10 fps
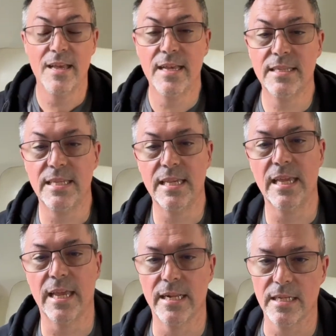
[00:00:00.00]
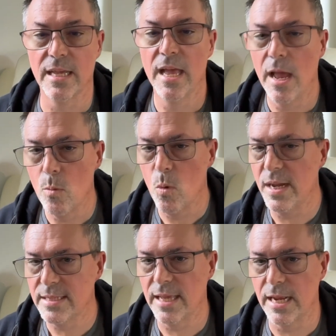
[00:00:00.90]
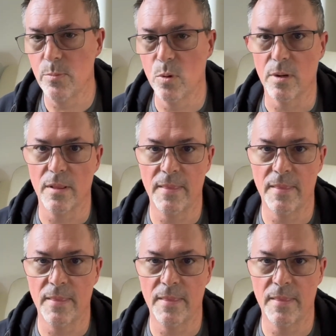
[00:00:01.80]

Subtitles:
Sinking energy. And why is that important?